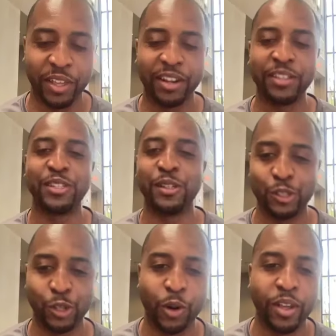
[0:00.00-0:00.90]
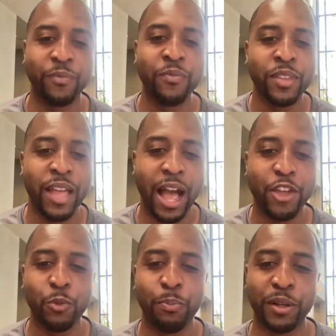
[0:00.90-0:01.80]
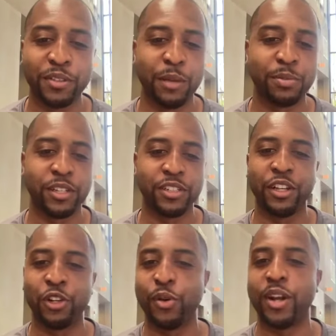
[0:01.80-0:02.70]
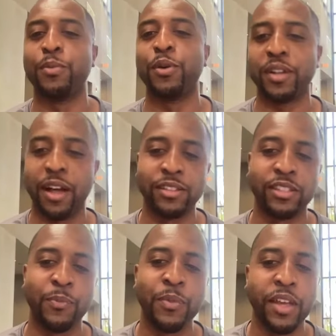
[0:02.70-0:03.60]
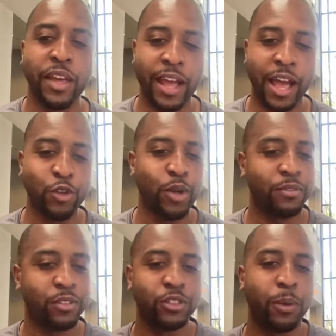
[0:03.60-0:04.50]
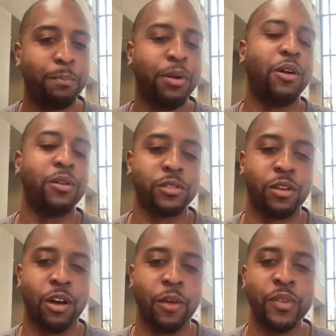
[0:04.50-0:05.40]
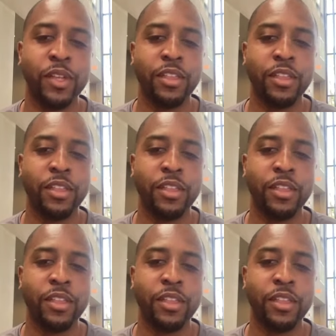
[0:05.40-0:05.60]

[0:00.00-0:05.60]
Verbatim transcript: get into your story and how you built up such an incredible concept and how you have such a pulse on